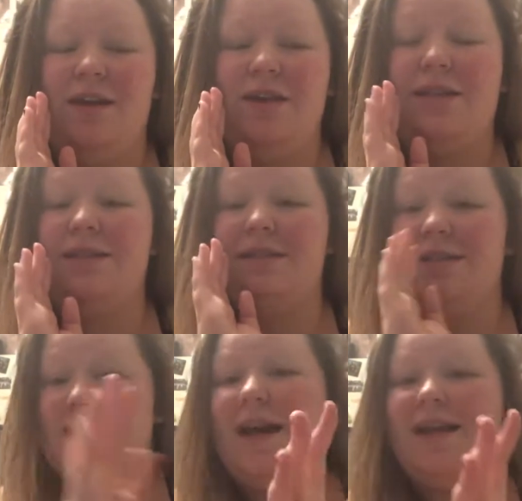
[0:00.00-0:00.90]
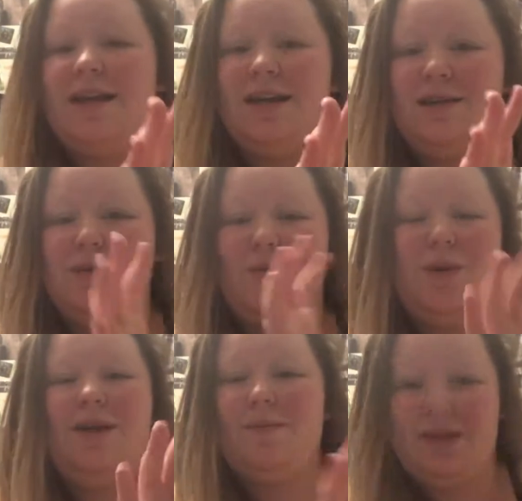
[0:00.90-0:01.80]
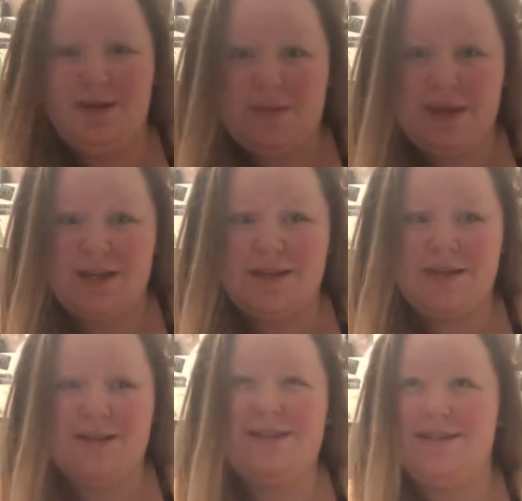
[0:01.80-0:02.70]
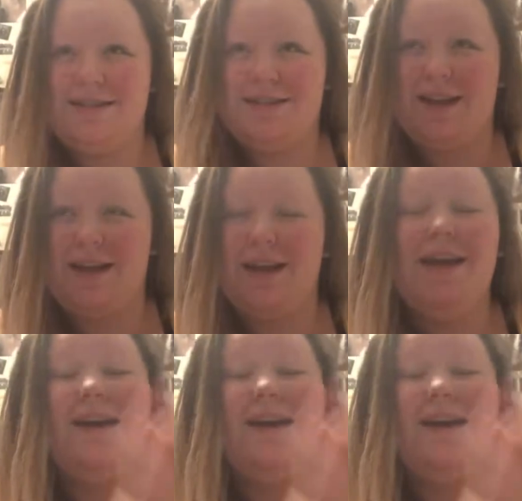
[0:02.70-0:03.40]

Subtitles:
the society wanted me to be. The society.